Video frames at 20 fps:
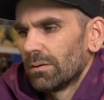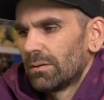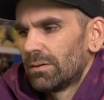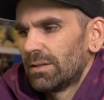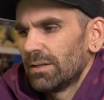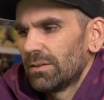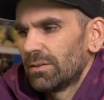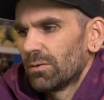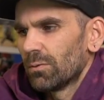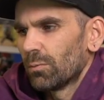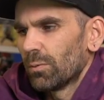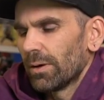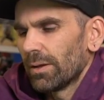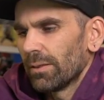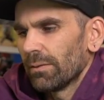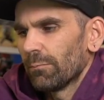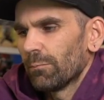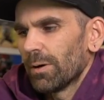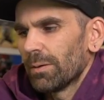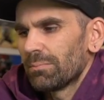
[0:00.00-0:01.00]
Did the
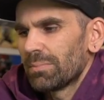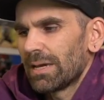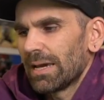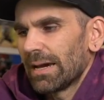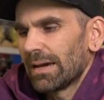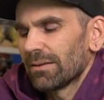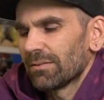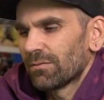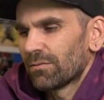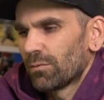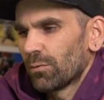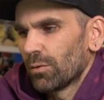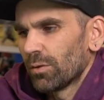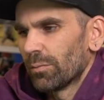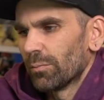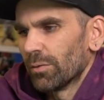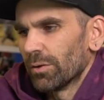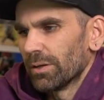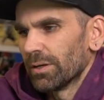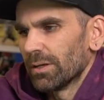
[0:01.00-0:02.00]
webcast for
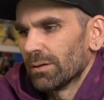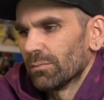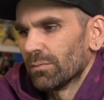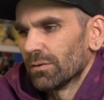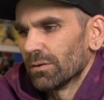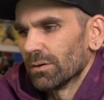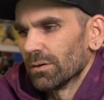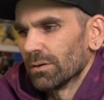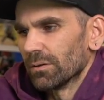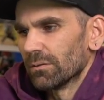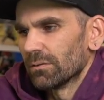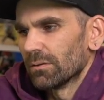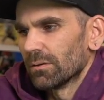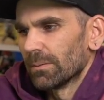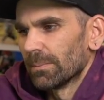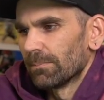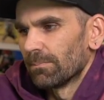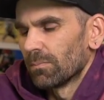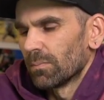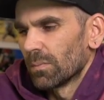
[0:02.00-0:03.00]
the Millennium series.
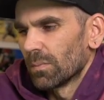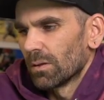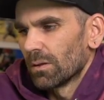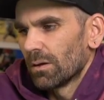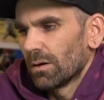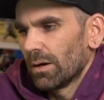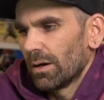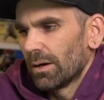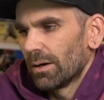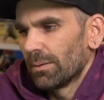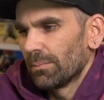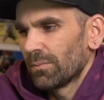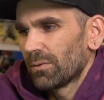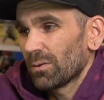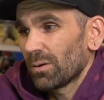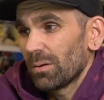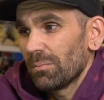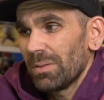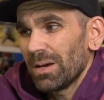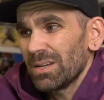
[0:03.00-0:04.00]

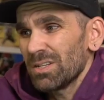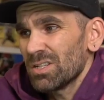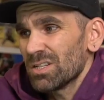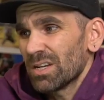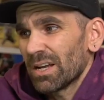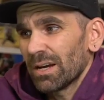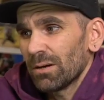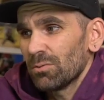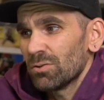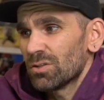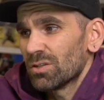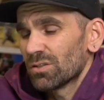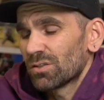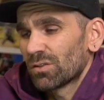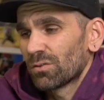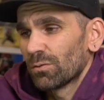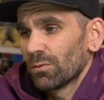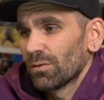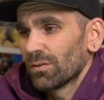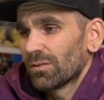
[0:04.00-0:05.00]
So I imagine I would
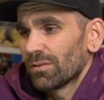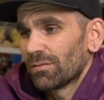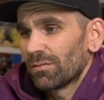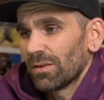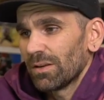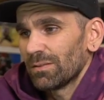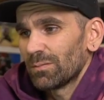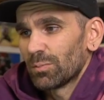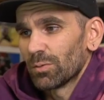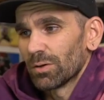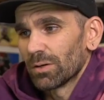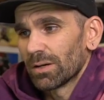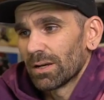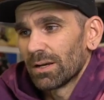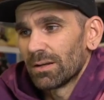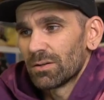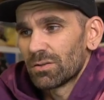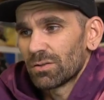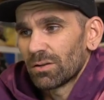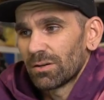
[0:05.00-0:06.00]
just cruise to Facebook
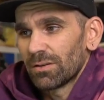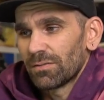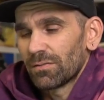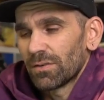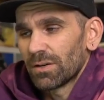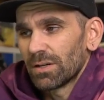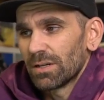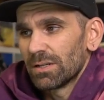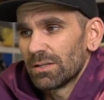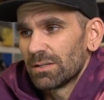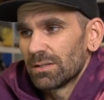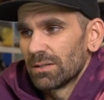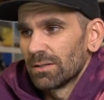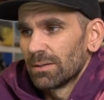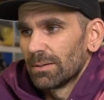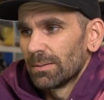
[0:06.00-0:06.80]
and try to find,